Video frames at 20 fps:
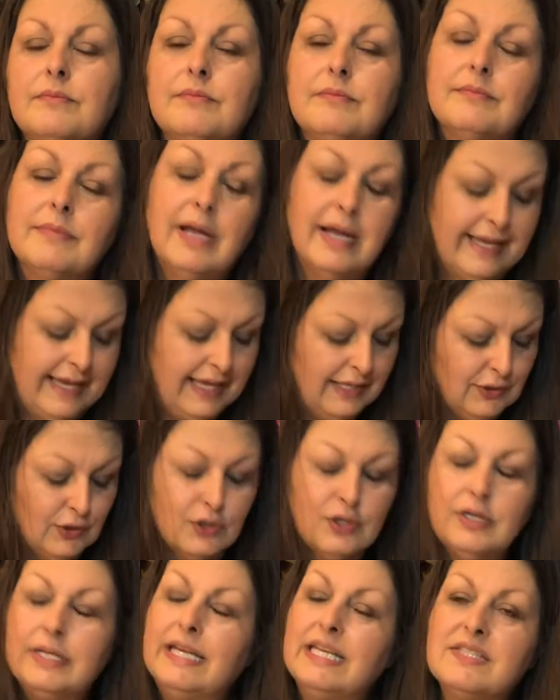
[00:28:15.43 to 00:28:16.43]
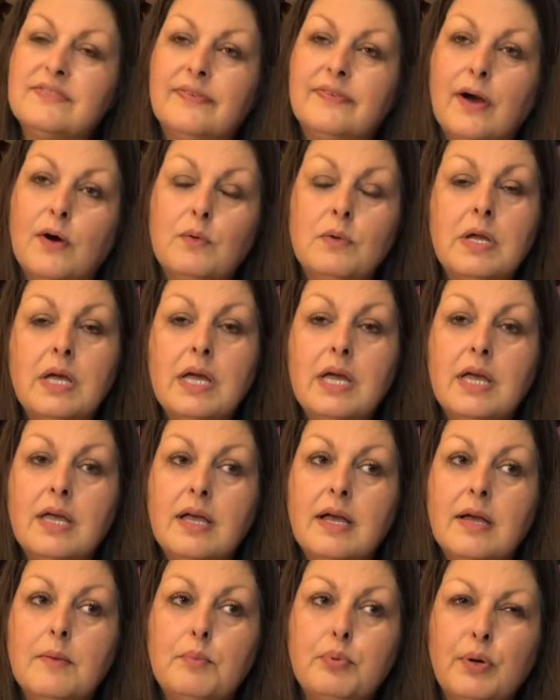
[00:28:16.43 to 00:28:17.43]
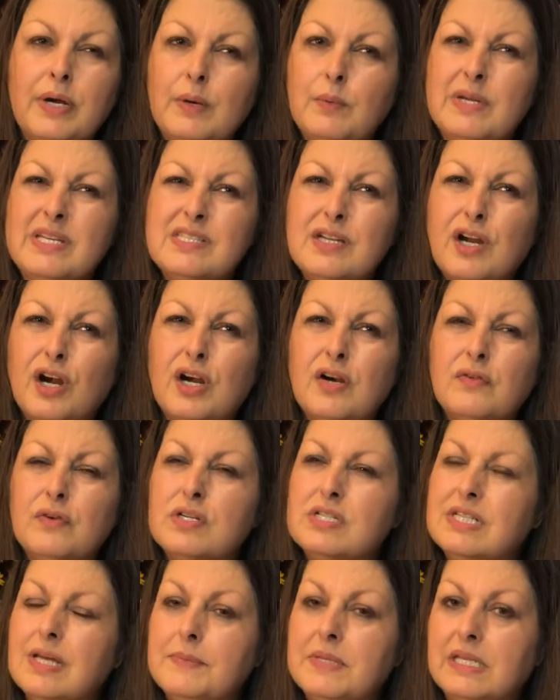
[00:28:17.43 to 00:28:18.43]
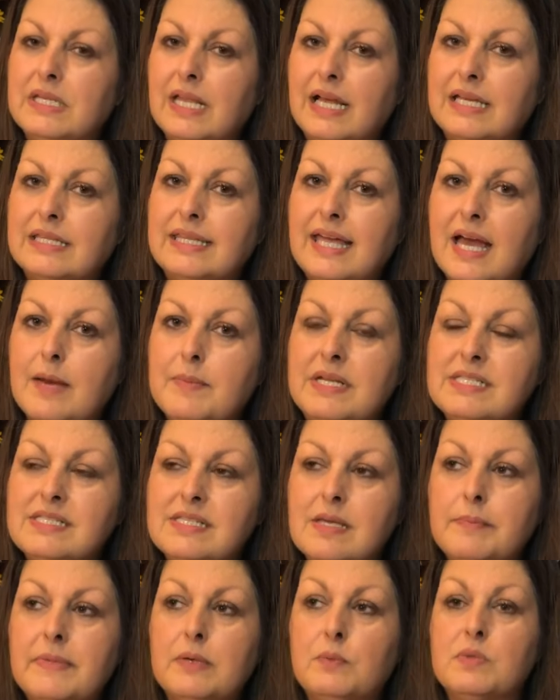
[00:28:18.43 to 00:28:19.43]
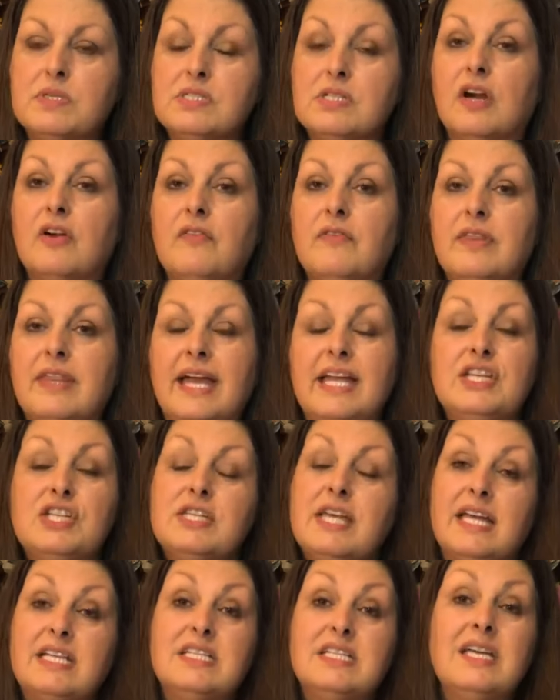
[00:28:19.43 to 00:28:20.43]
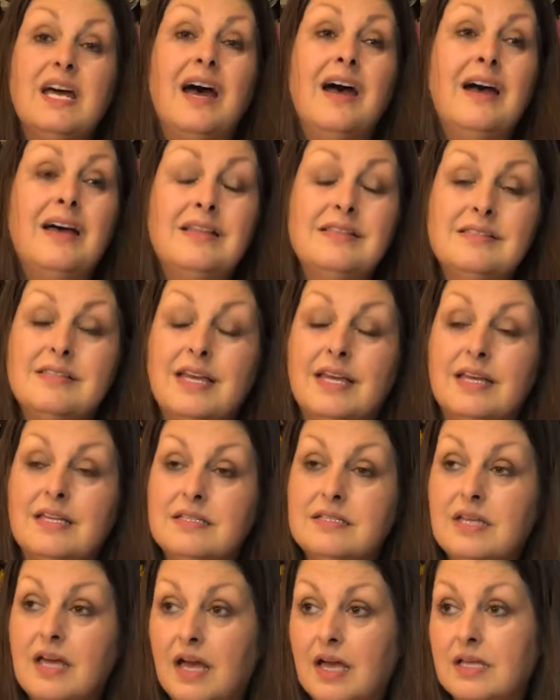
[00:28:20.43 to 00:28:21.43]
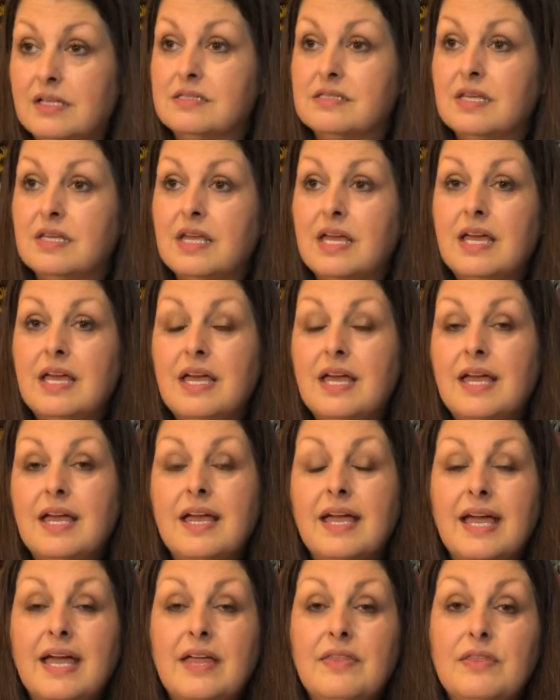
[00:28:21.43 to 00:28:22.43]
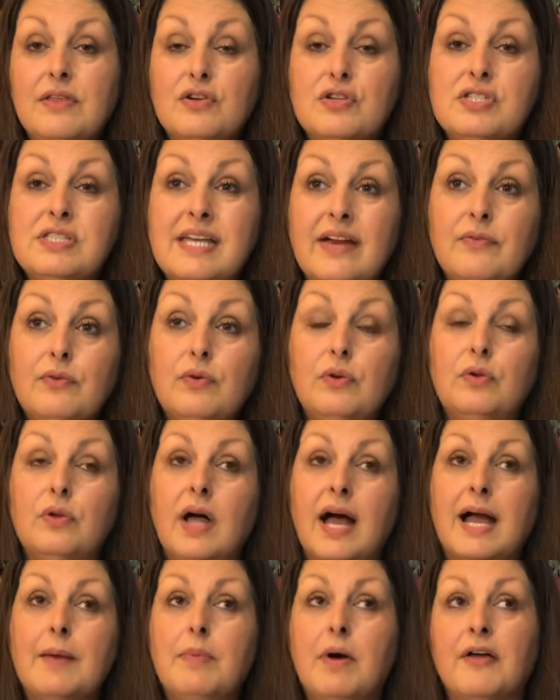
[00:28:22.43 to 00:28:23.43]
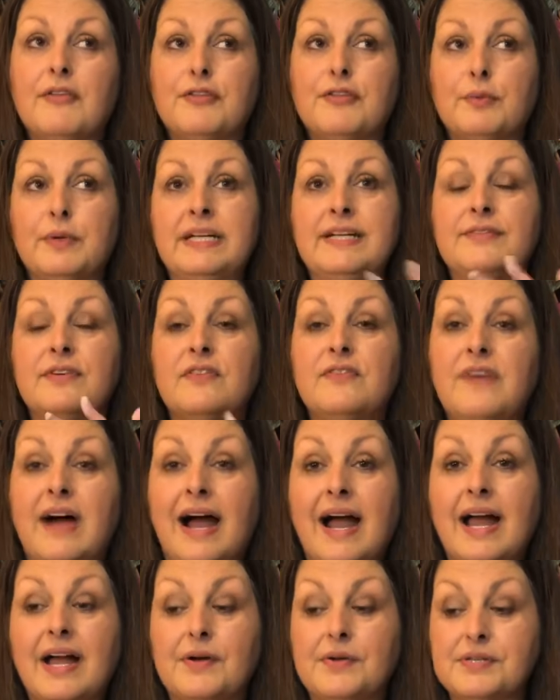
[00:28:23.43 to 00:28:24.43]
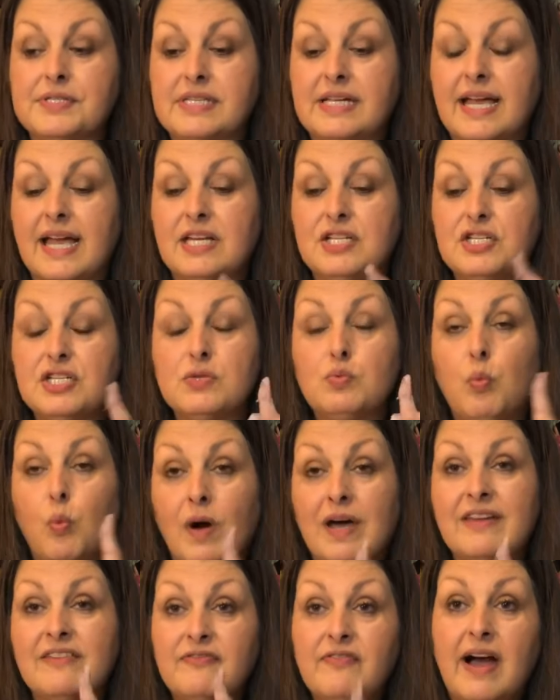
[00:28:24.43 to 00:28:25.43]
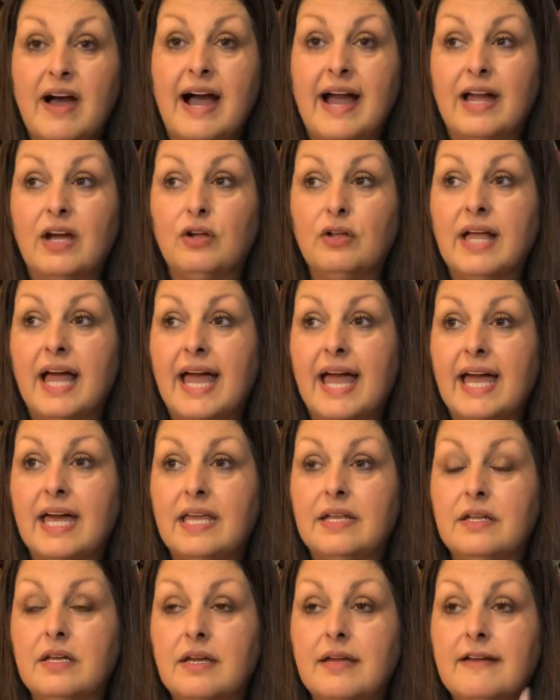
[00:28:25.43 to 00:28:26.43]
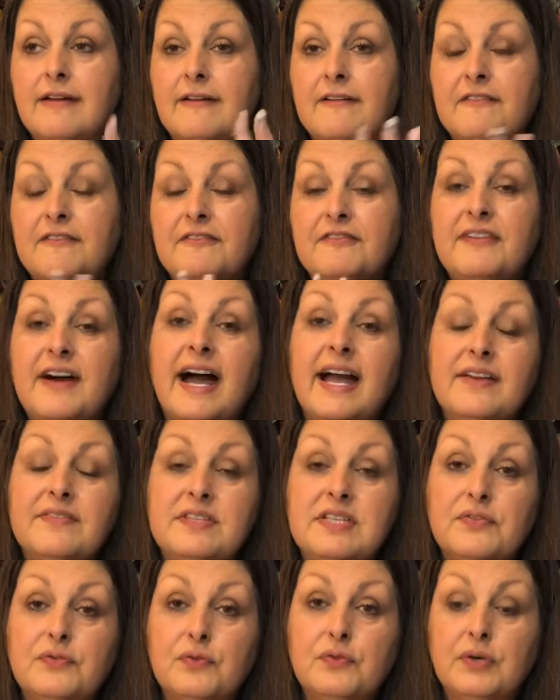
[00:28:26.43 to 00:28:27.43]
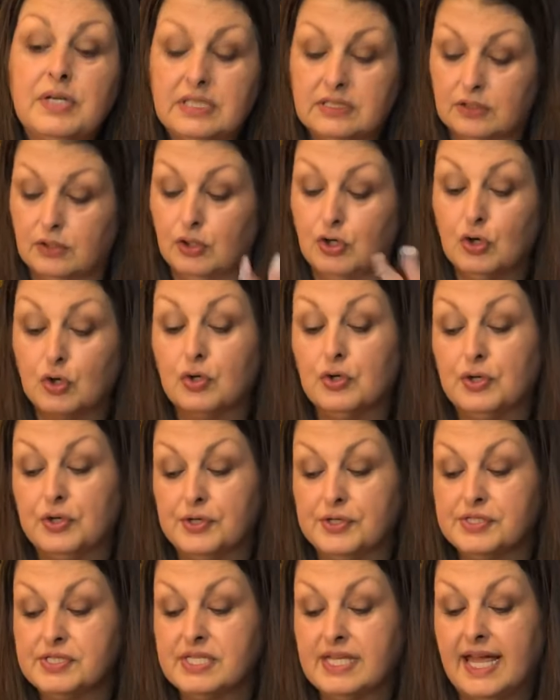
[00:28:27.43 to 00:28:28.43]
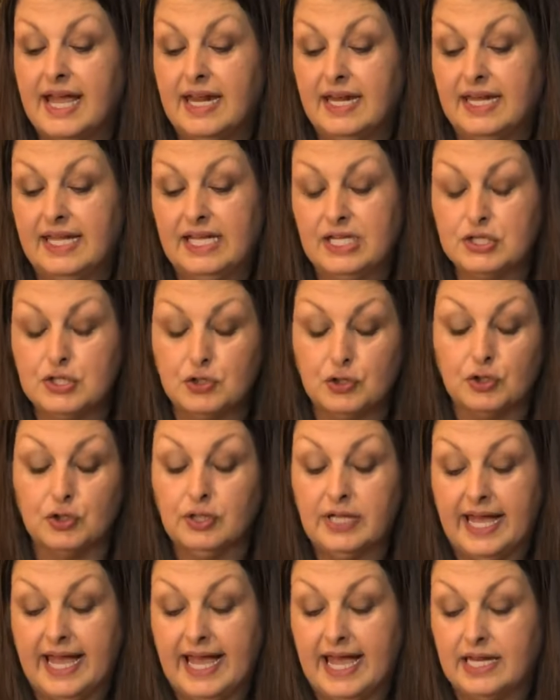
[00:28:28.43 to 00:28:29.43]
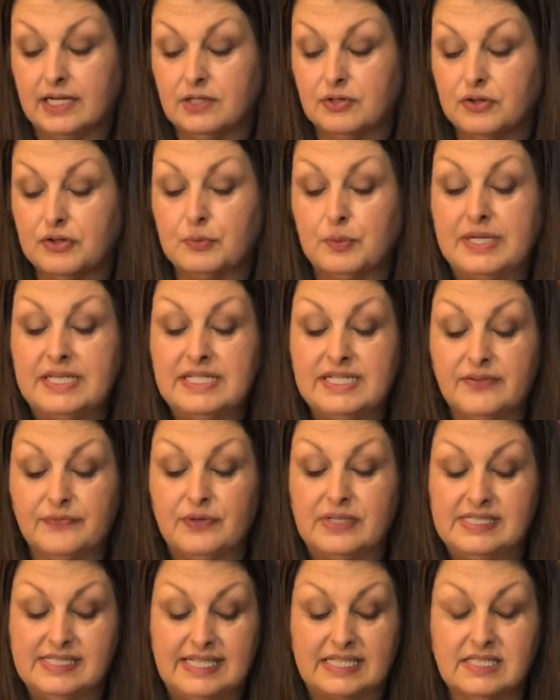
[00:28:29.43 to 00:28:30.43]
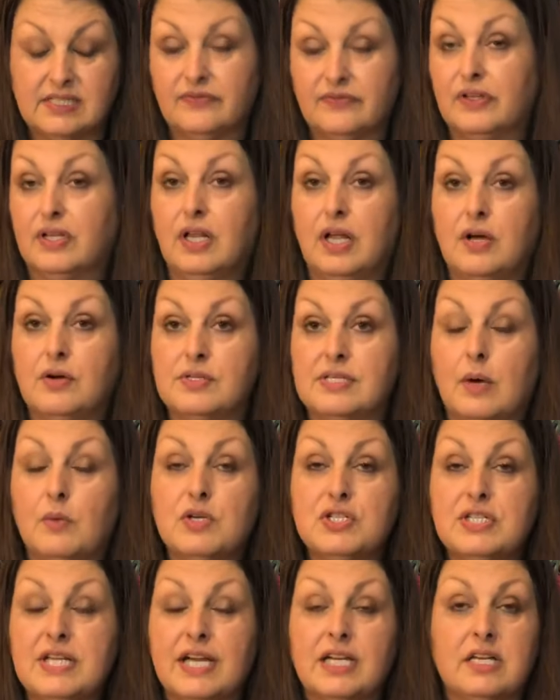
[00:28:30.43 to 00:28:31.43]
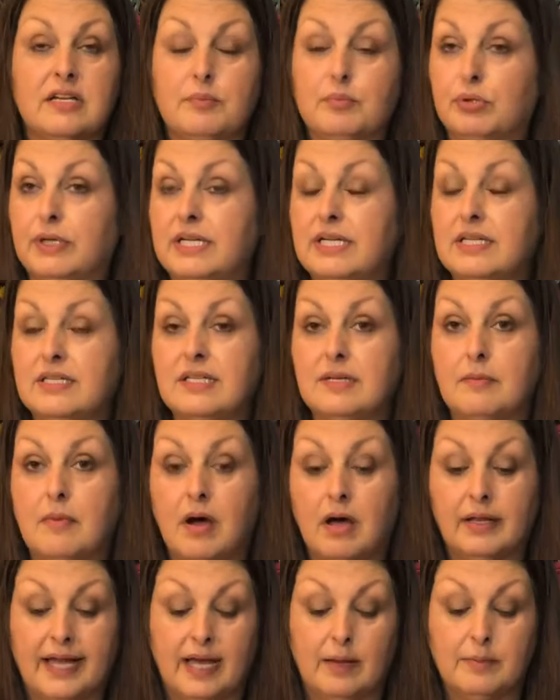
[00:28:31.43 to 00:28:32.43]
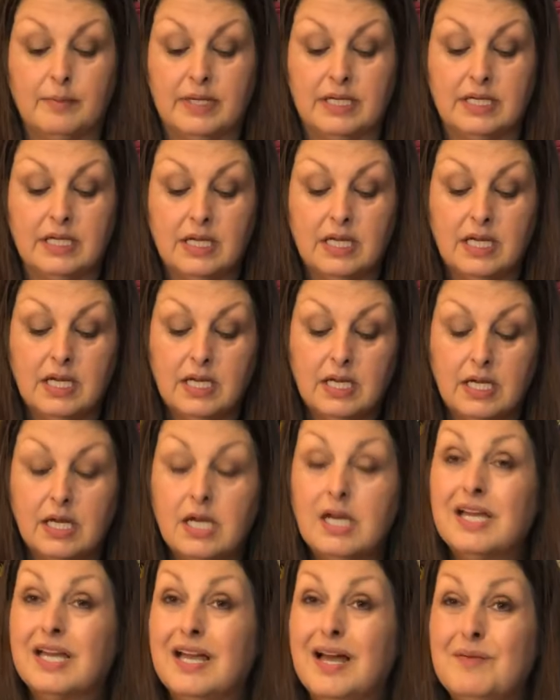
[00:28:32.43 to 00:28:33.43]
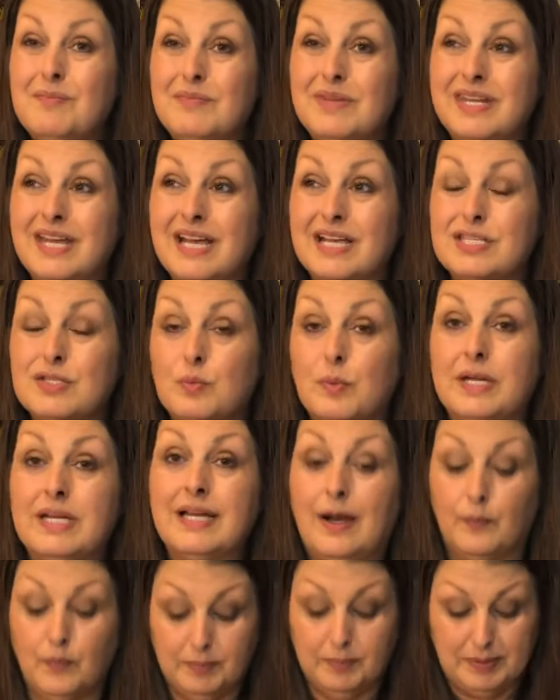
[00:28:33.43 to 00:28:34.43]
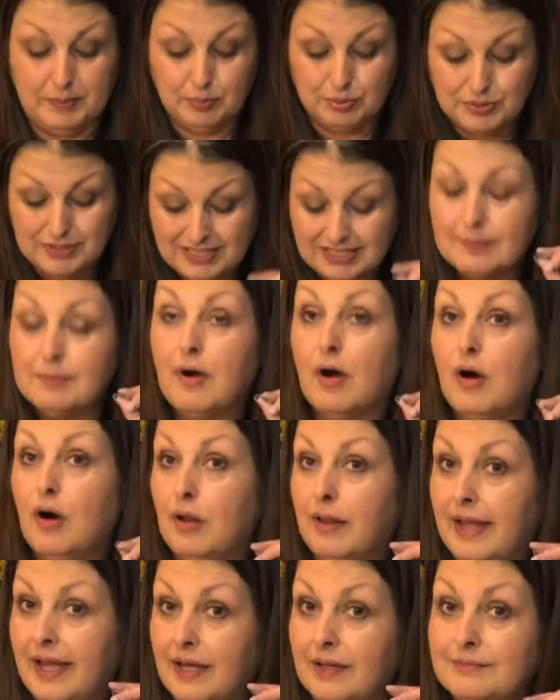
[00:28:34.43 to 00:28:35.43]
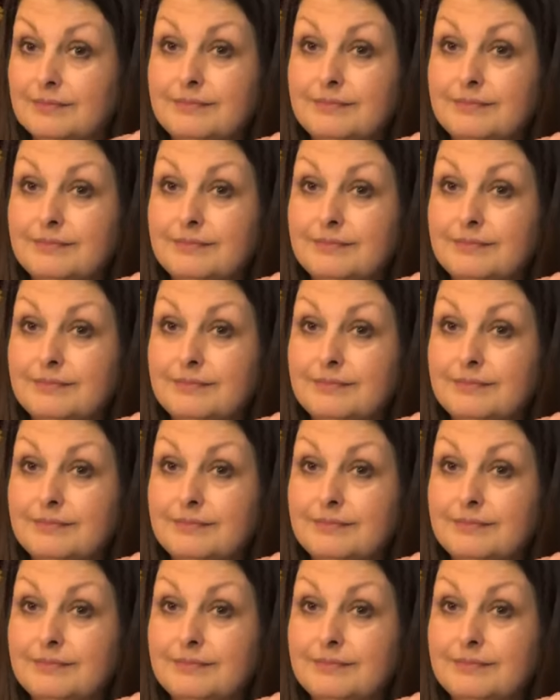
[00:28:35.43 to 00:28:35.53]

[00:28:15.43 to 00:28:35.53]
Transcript: can't look on his phone. Print reserve or something like that. But it's something reserve, and they just had tons and tons. And there's several. I bought 3 different files, and just one file had 5 different girls, and each girl had 3 different sets of clothes. And I wish I could have printed them all out, but come next week I will be printing them all out.